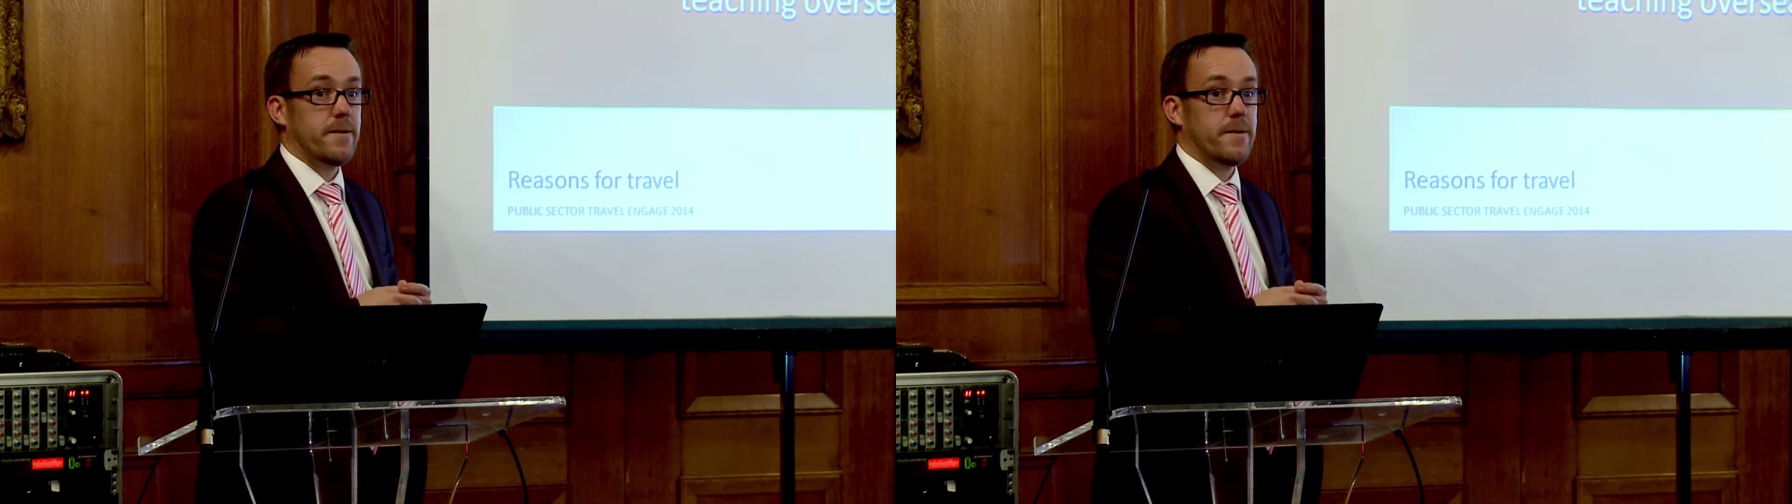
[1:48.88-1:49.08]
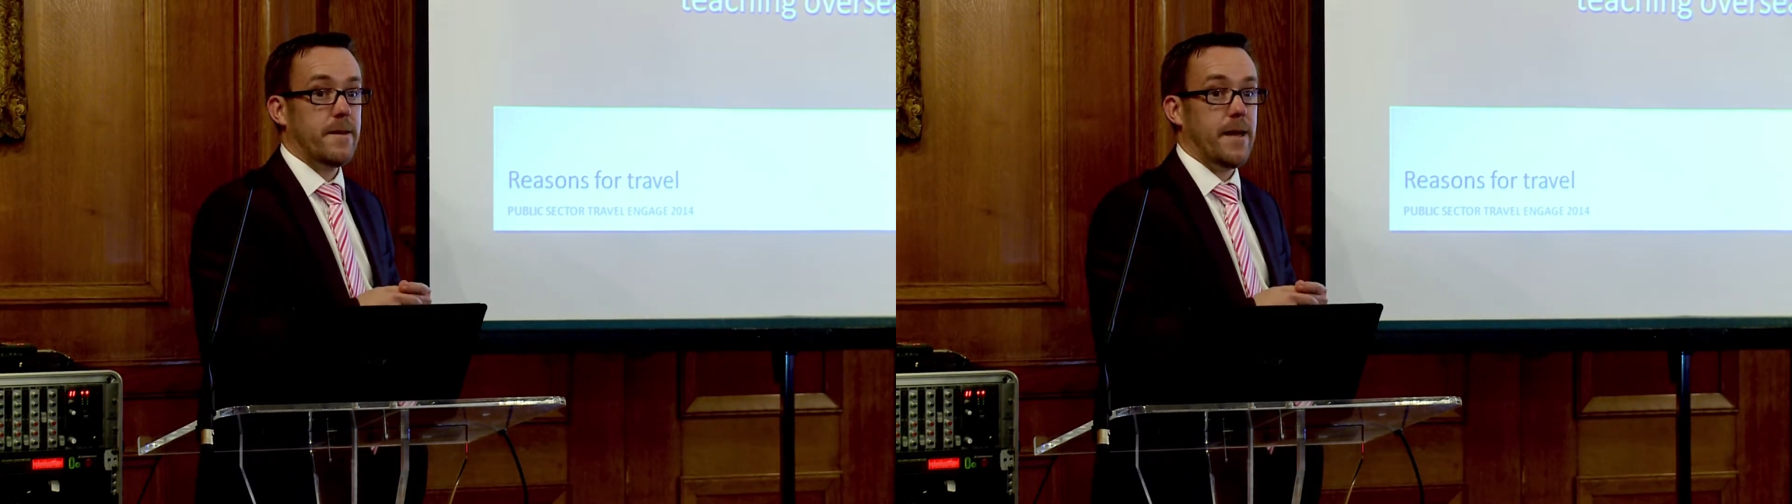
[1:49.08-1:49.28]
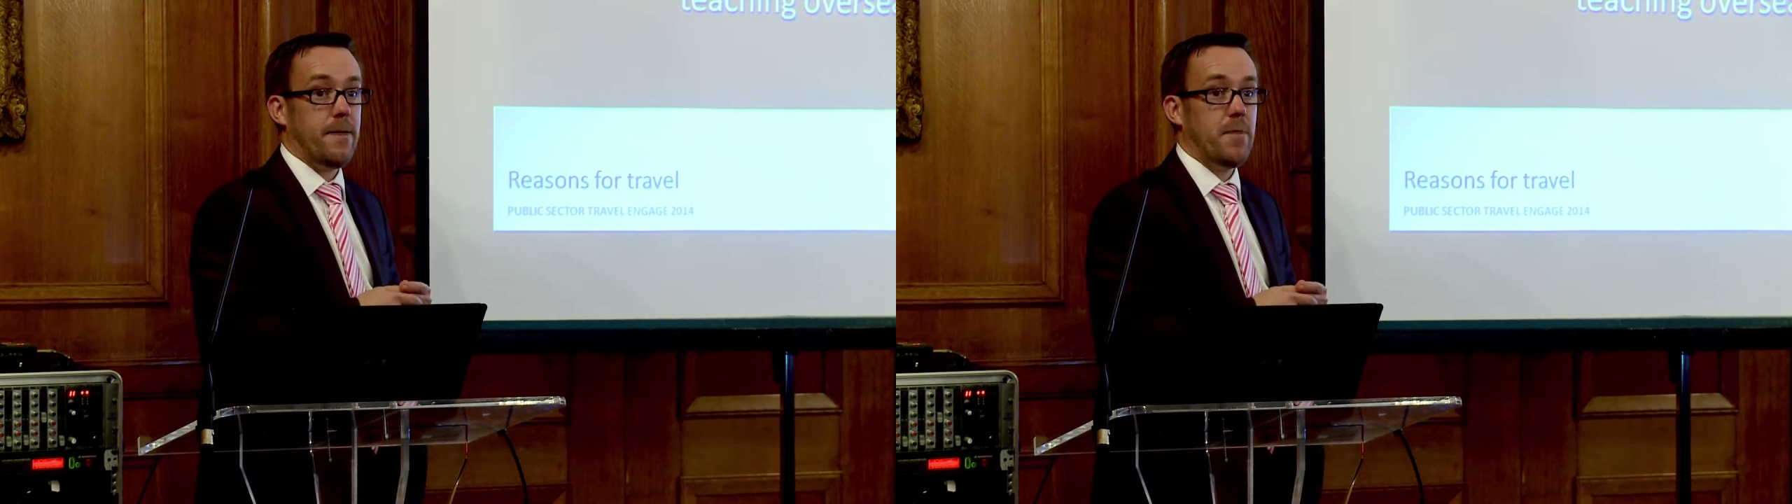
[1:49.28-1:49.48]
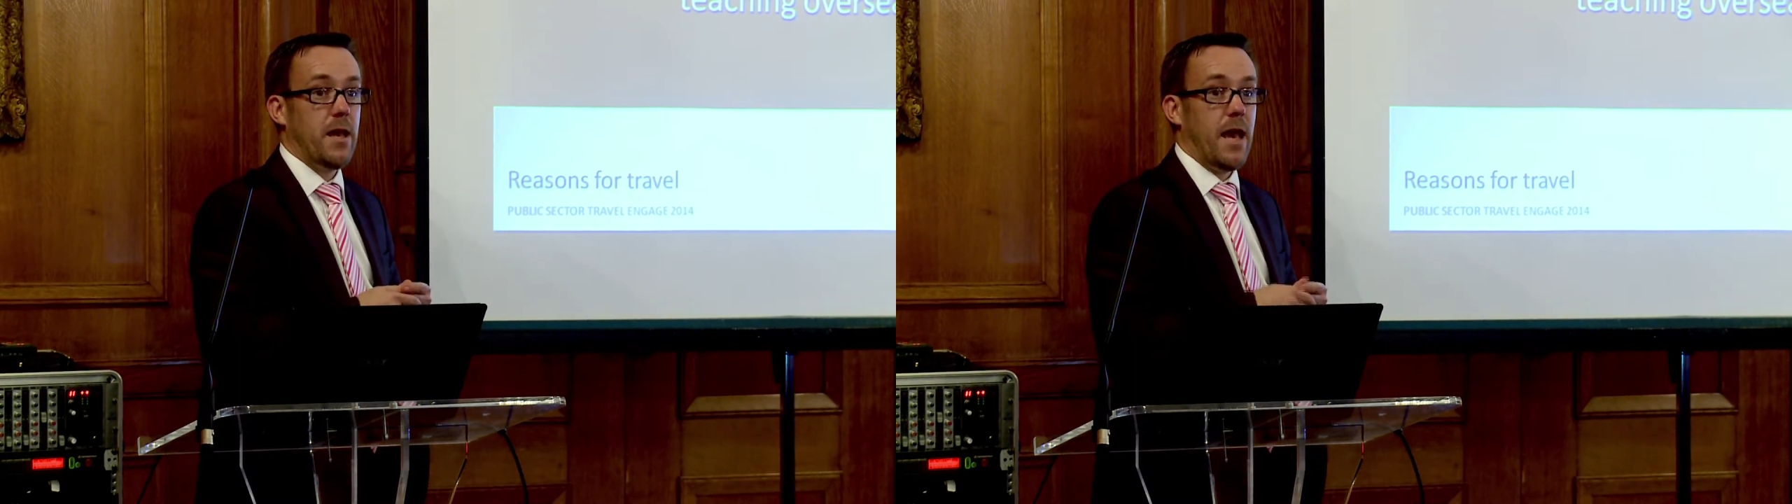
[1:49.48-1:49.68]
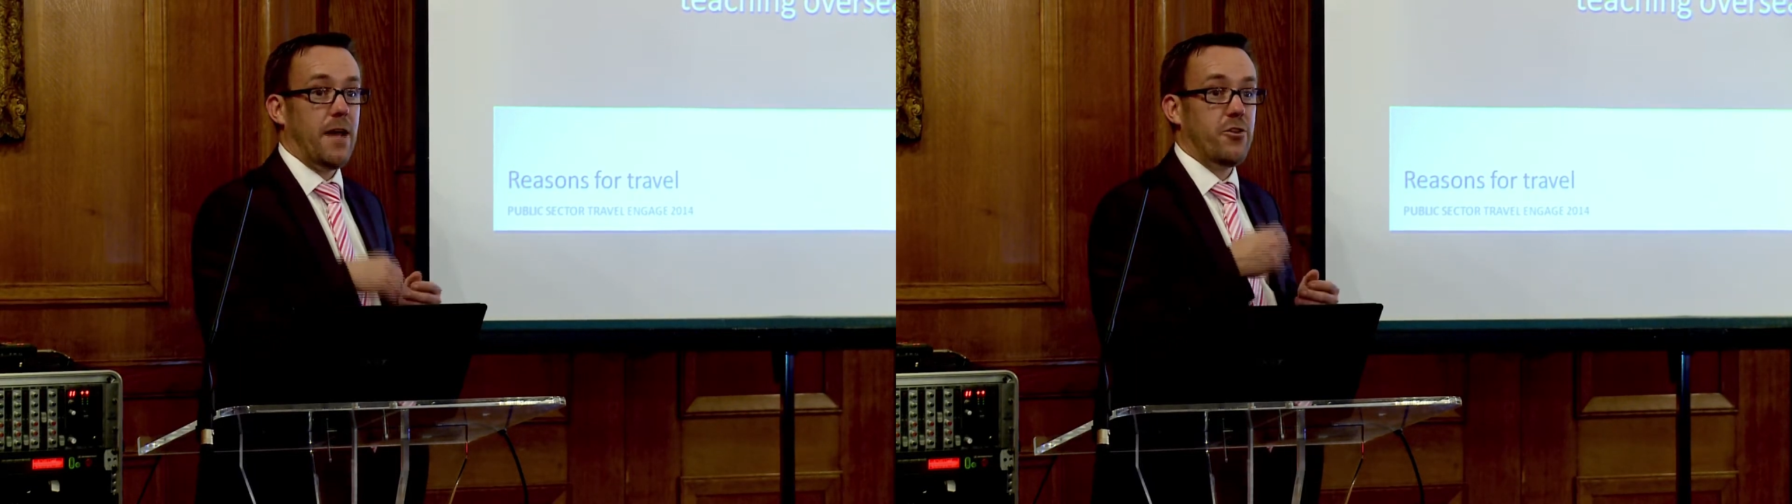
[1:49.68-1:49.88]
Yeah?
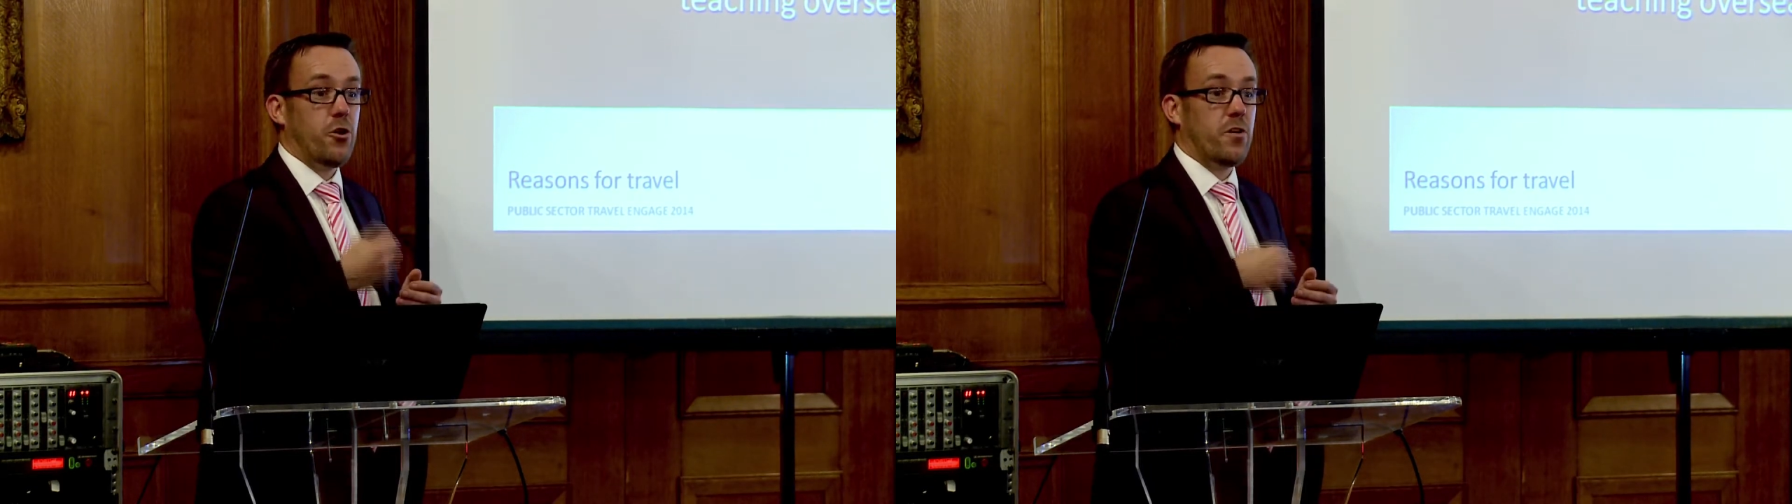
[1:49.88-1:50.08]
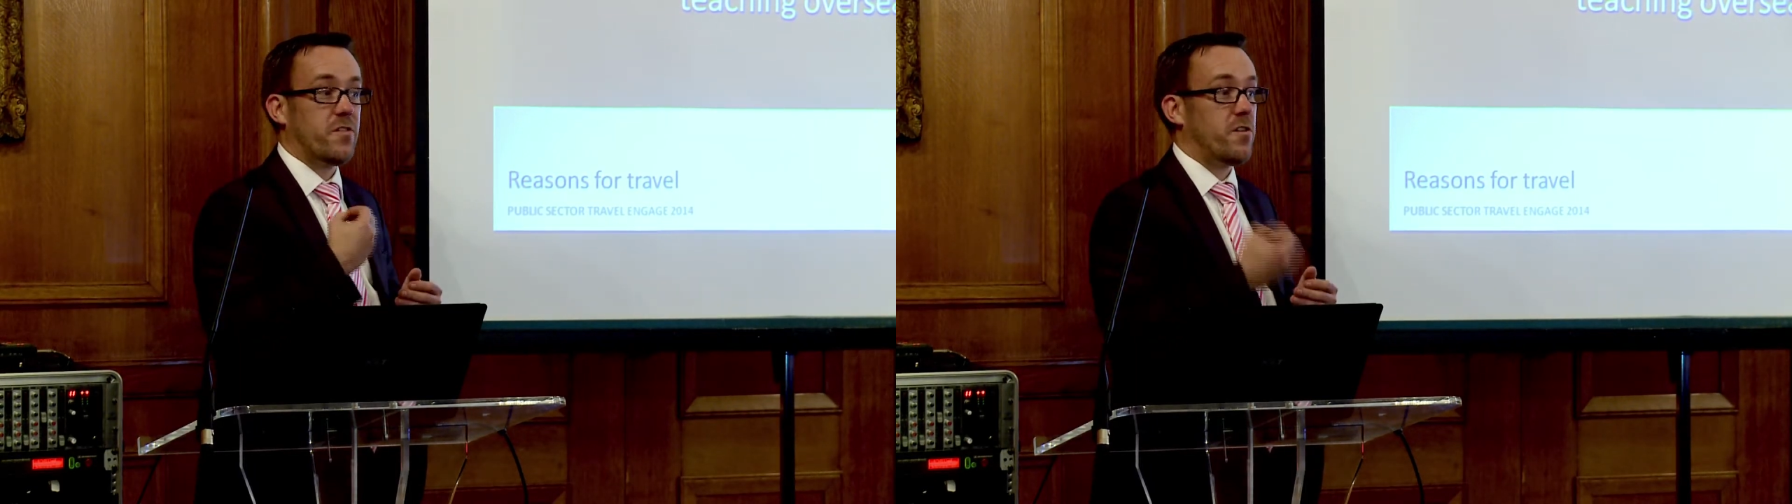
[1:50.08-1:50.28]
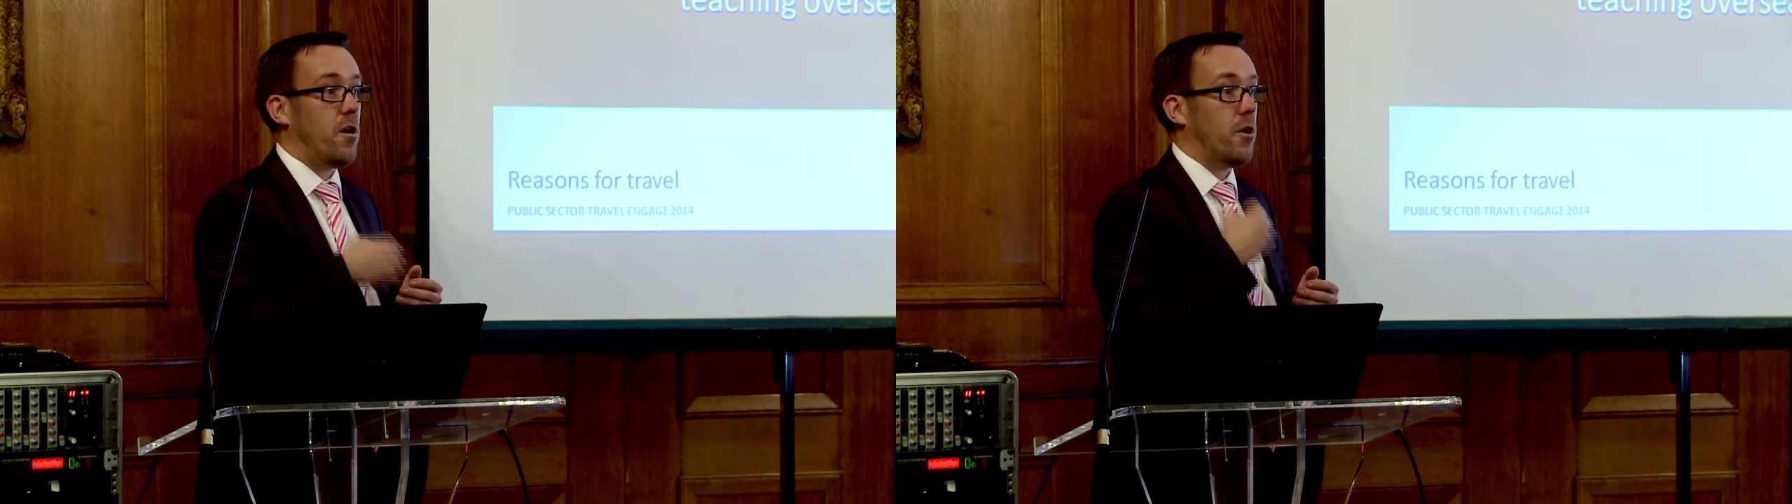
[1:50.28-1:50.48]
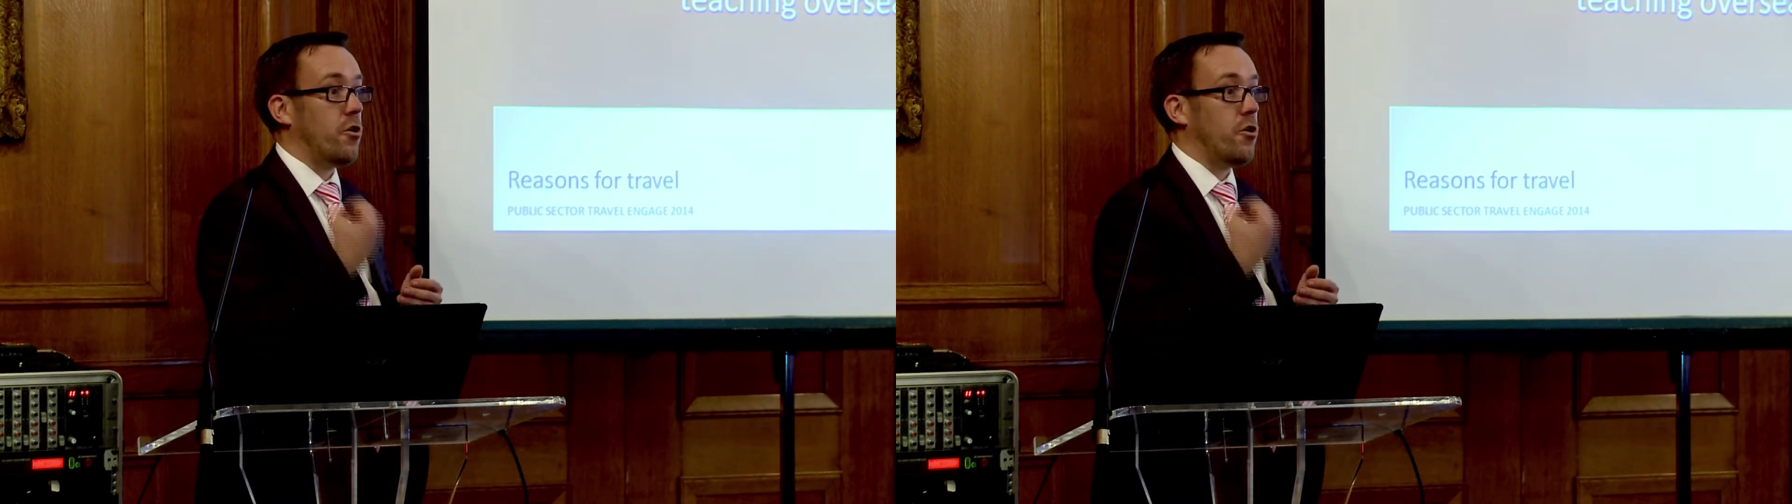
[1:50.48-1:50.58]
And you can start